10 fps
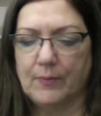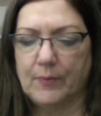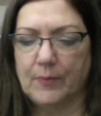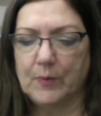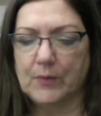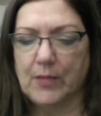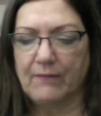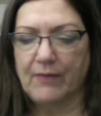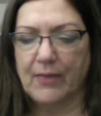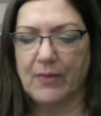It's kind
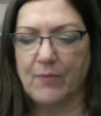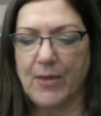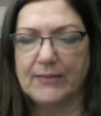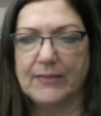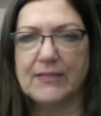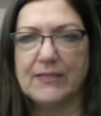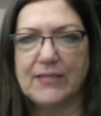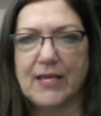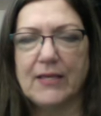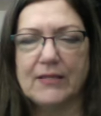of like the basics
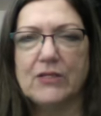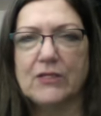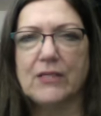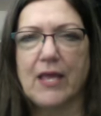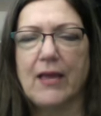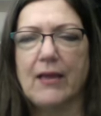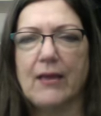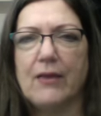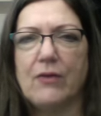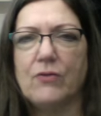thing. It's just like
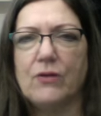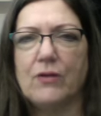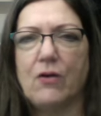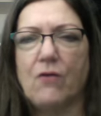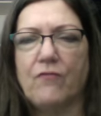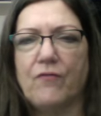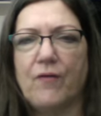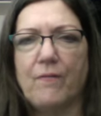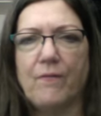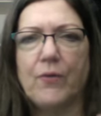you can go
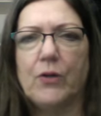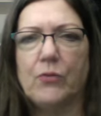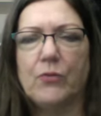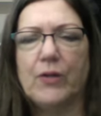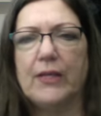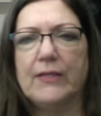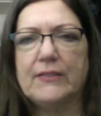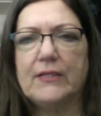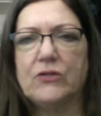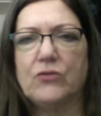from real
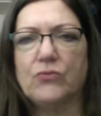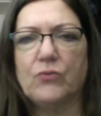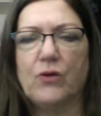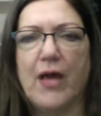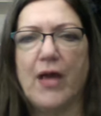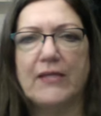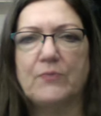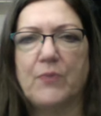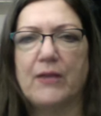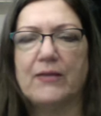realistic to real
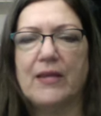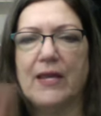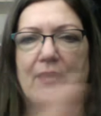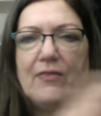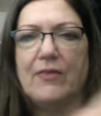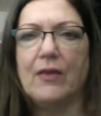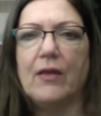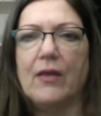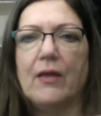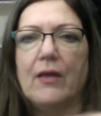abstract and anything,
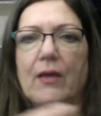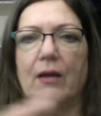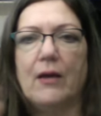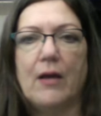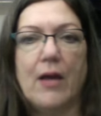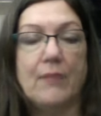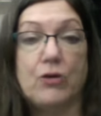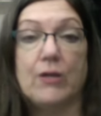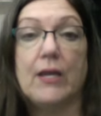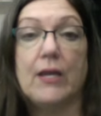
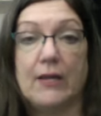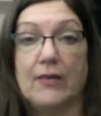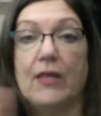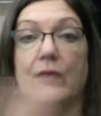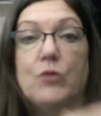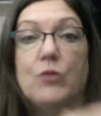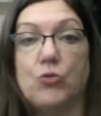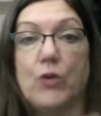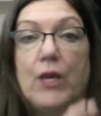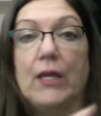abstract, anything in
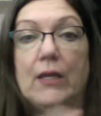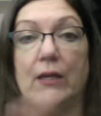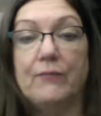between.